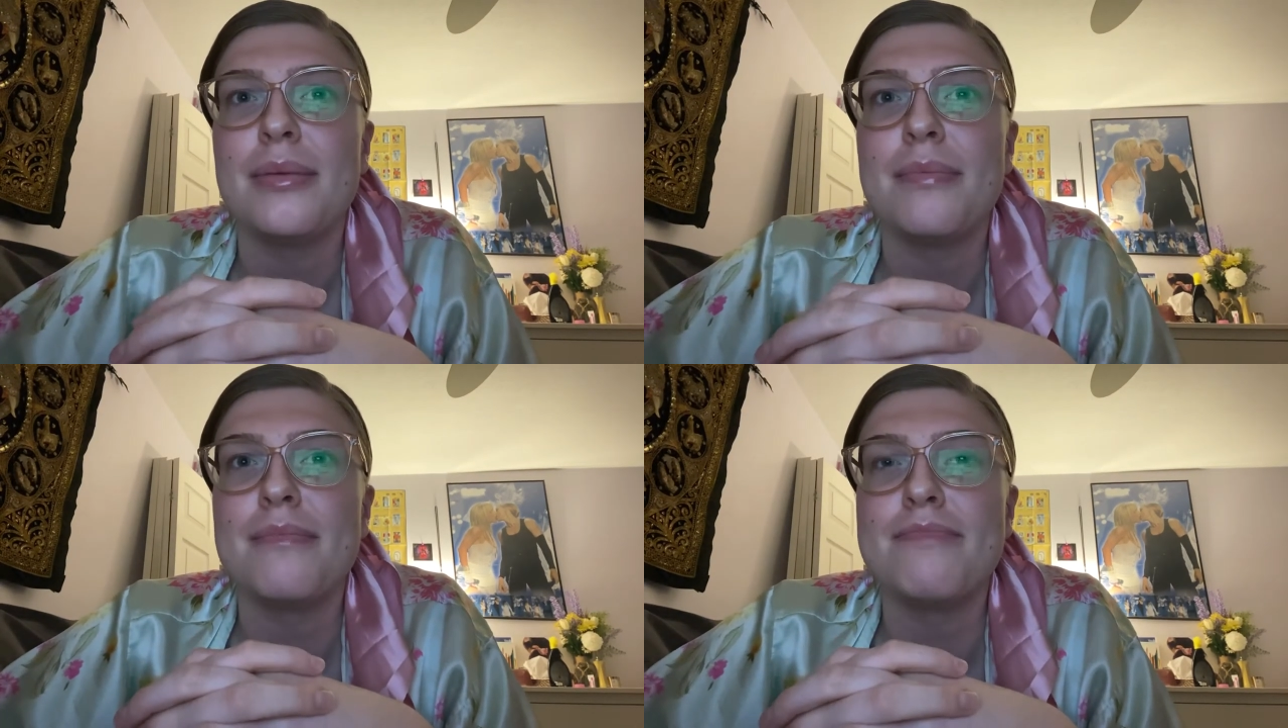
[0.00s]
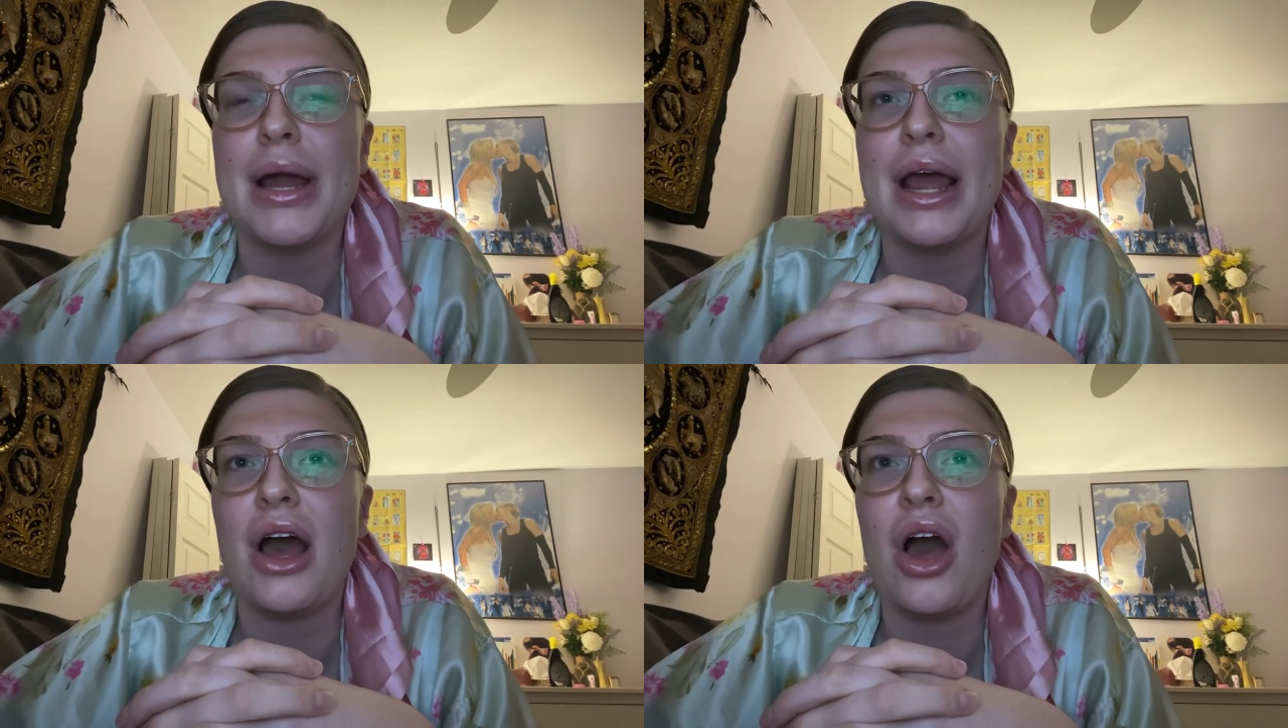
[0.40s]

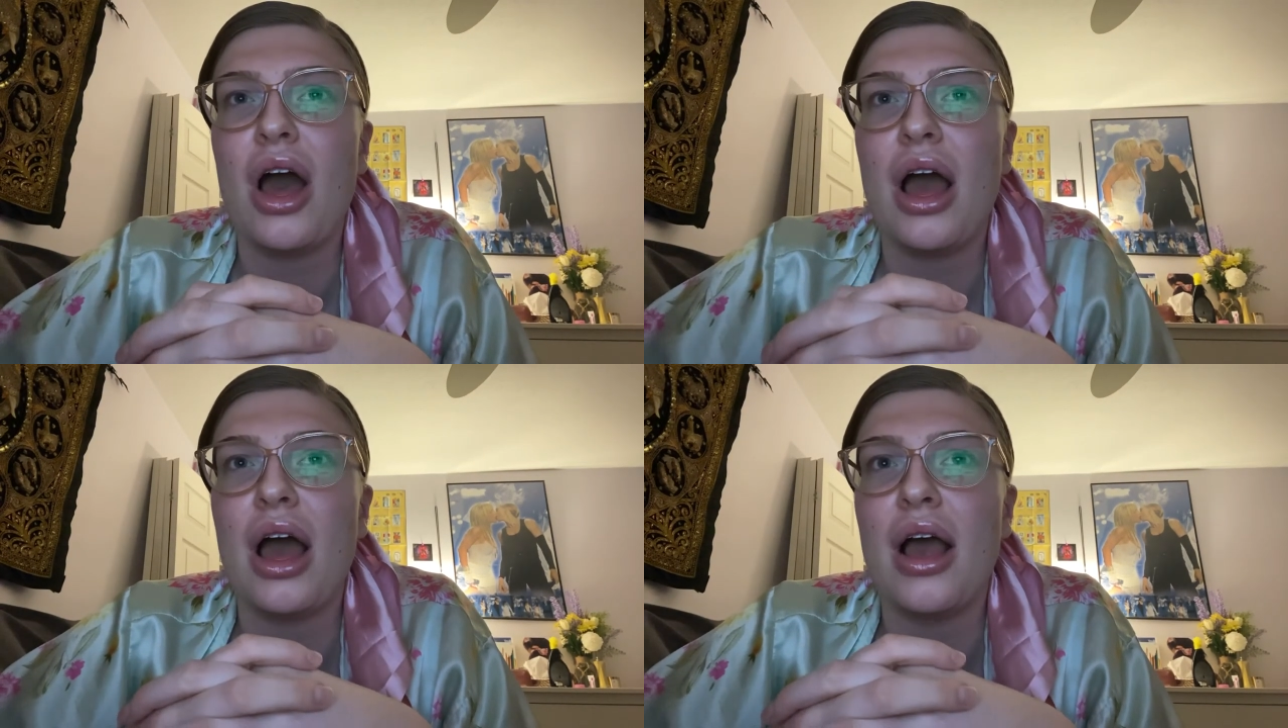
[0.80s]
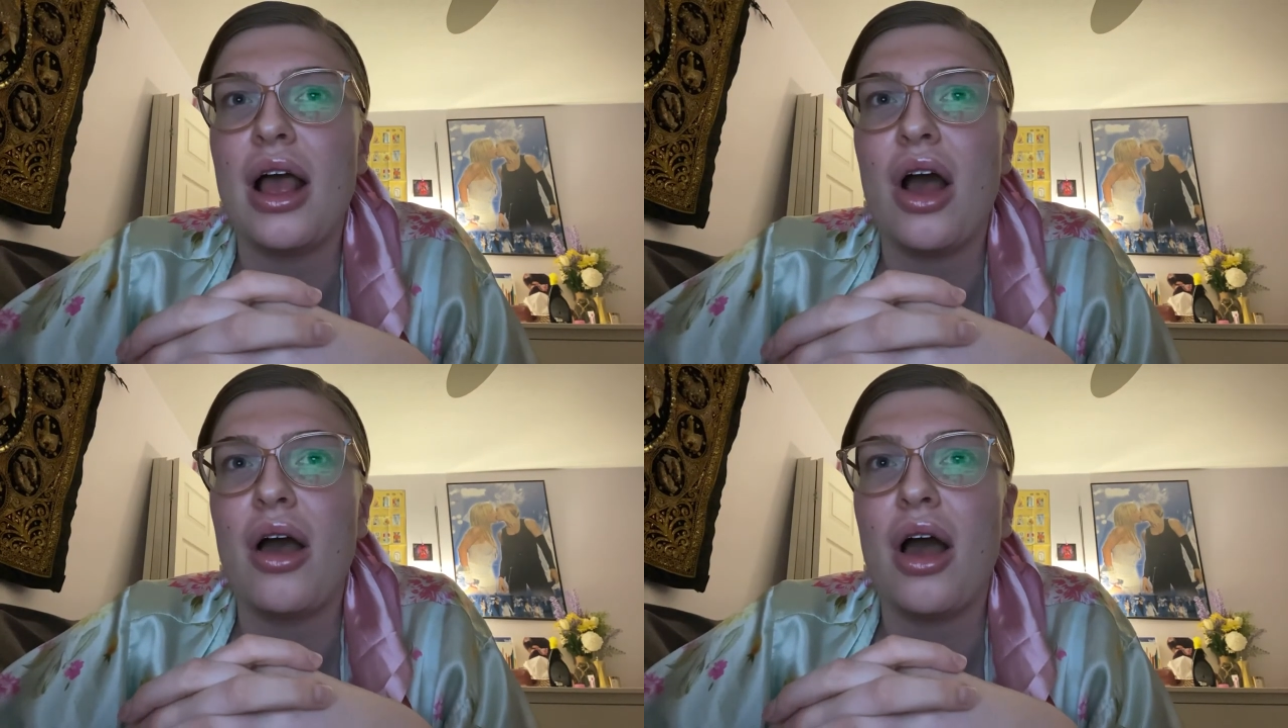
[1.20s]
But
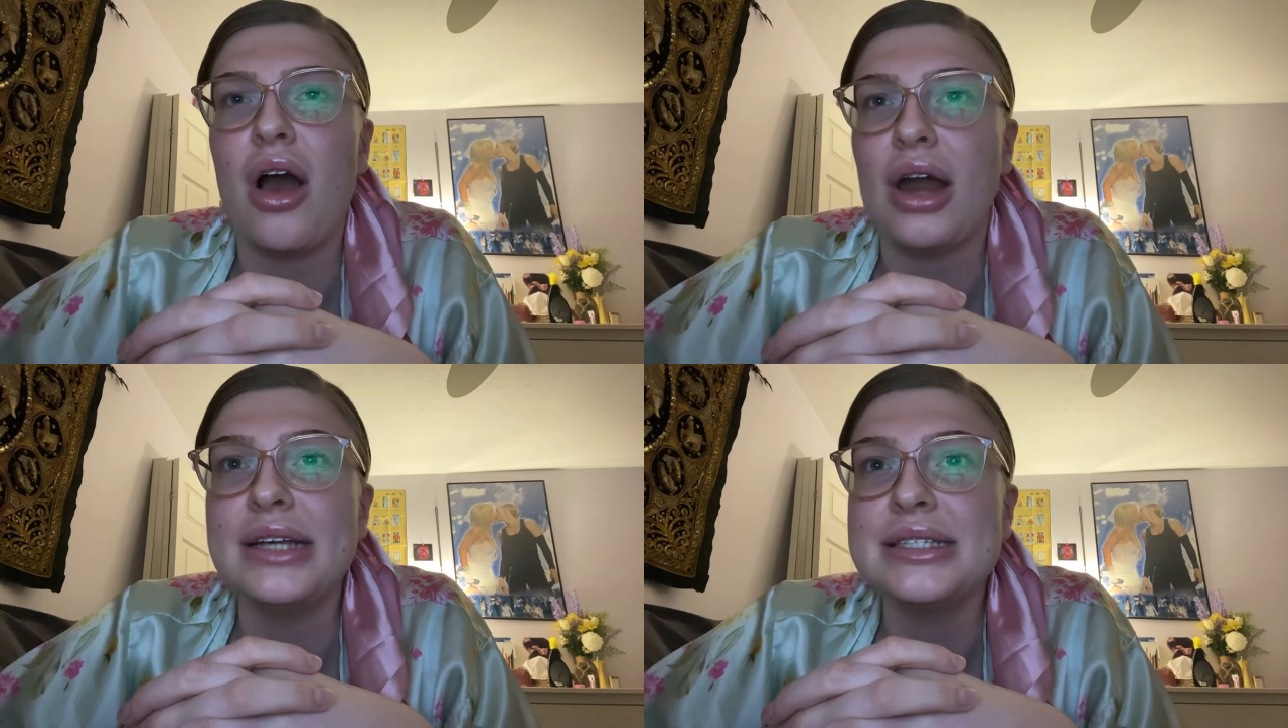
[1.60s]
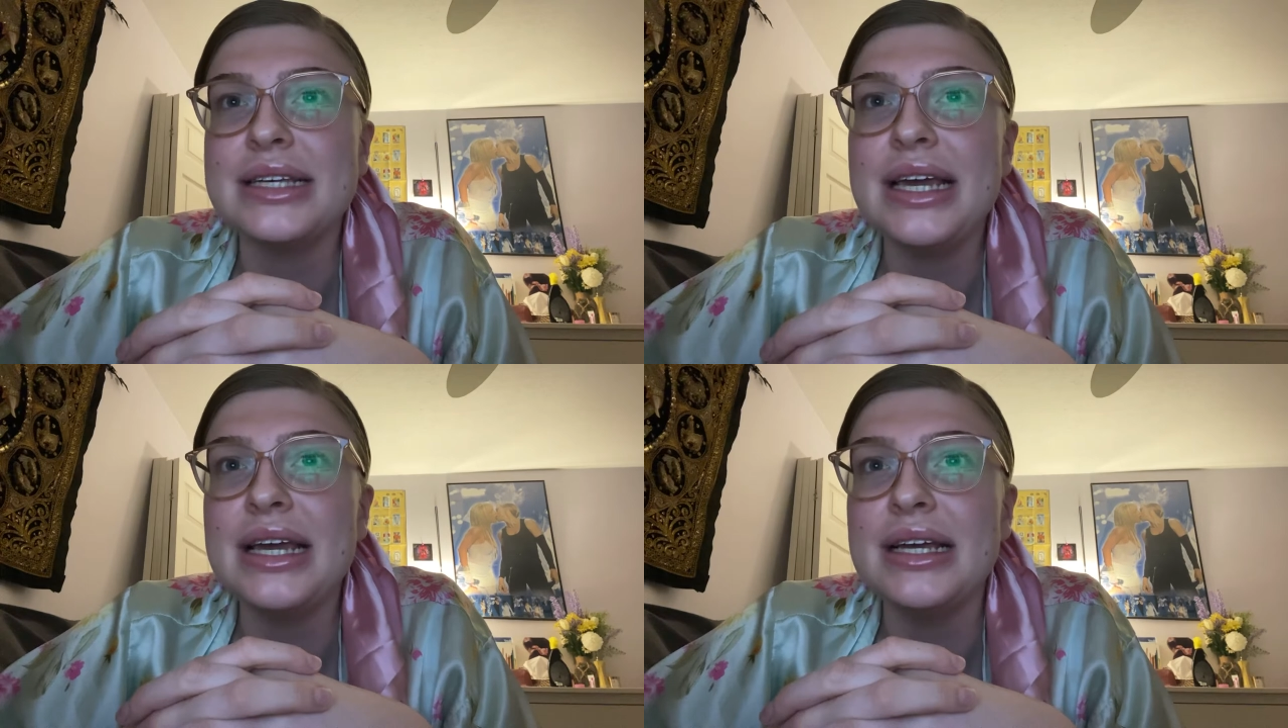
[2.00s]

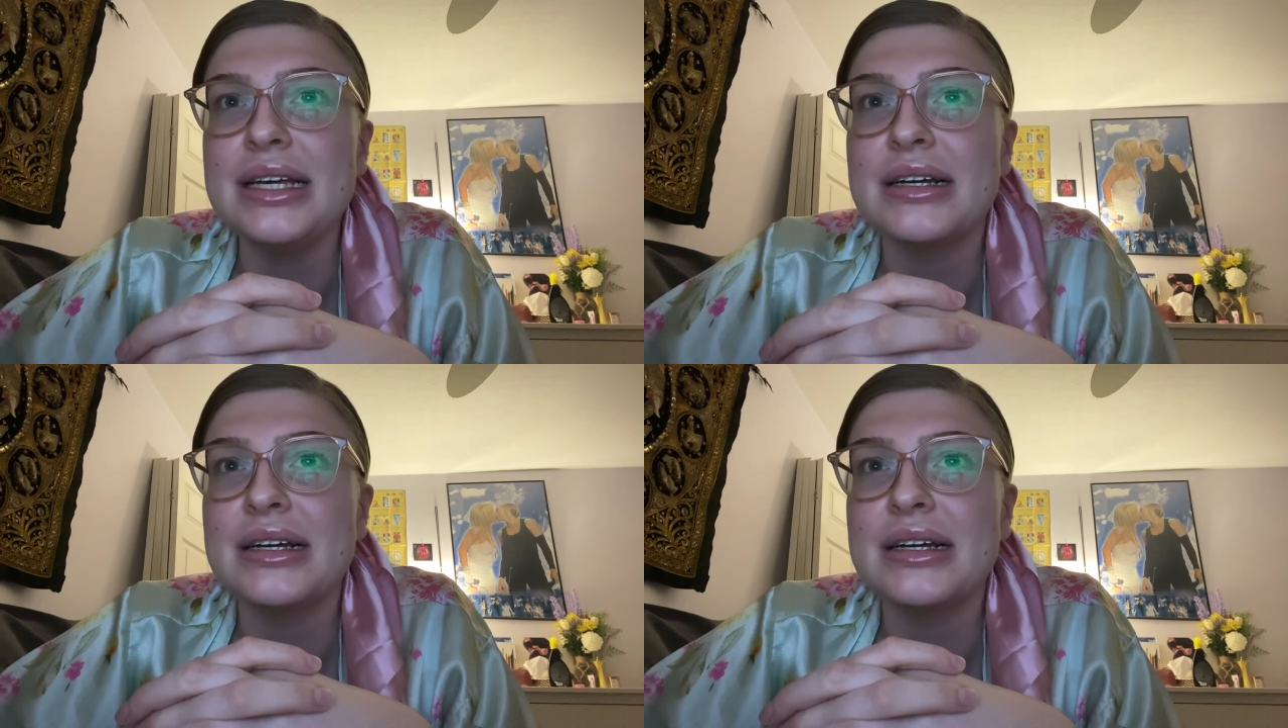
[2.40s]
honestly,